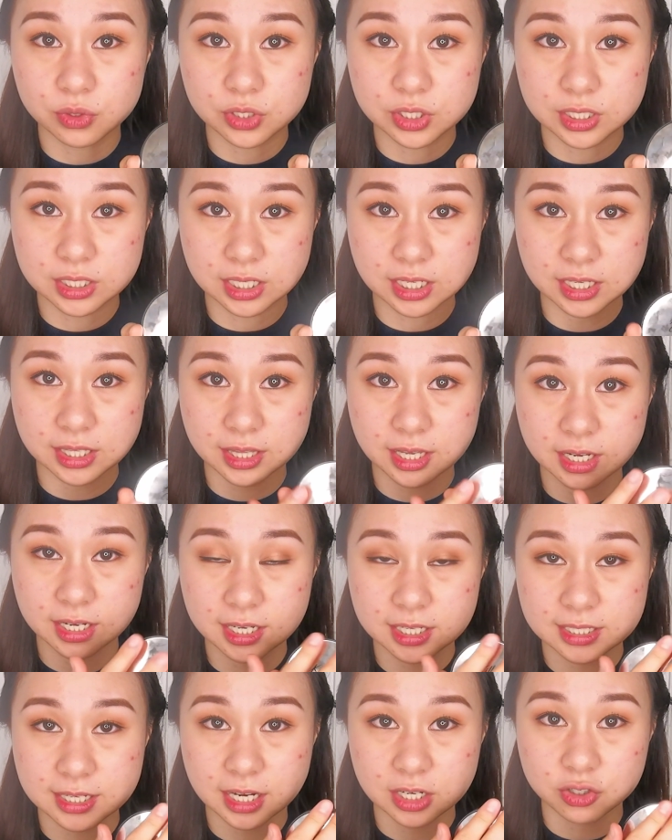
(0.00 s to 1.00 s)
see that
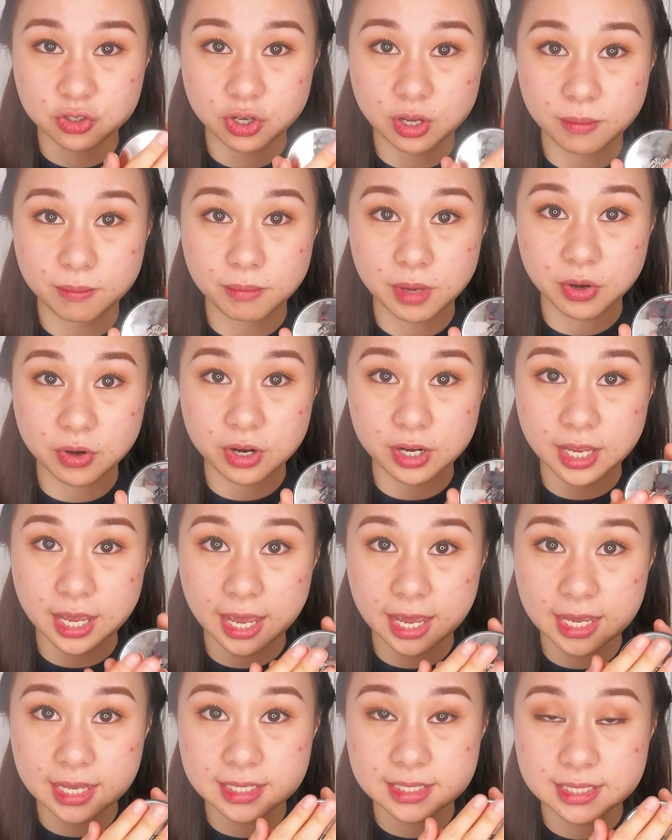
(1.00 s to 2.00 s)
it's actually a mirror
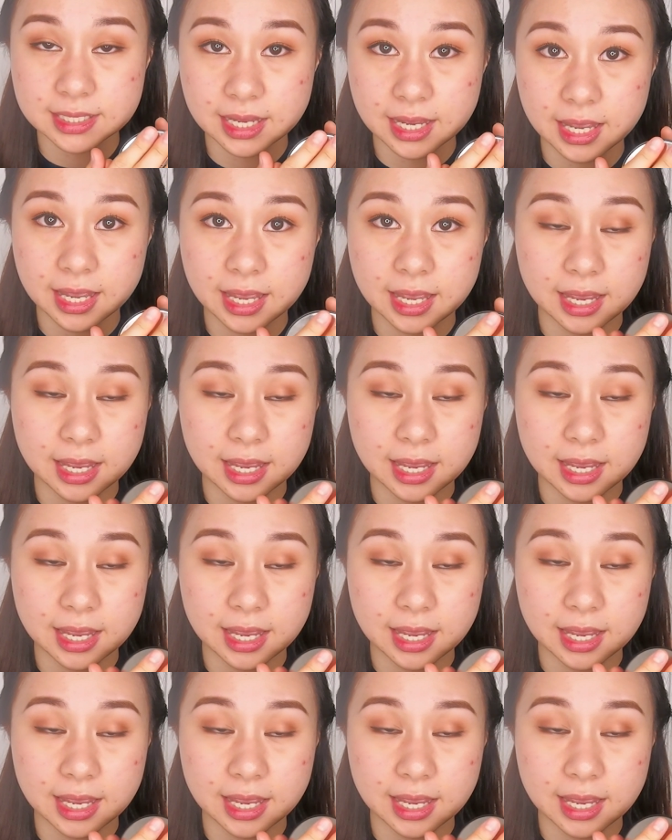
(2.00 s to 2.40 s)
case,